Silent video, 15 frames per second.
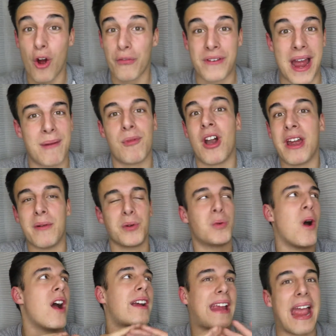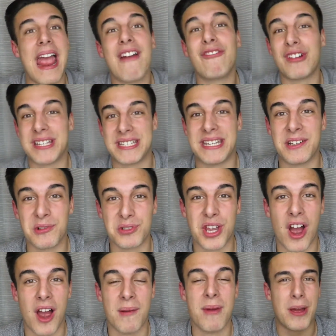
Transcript: off camera, it would work every single time.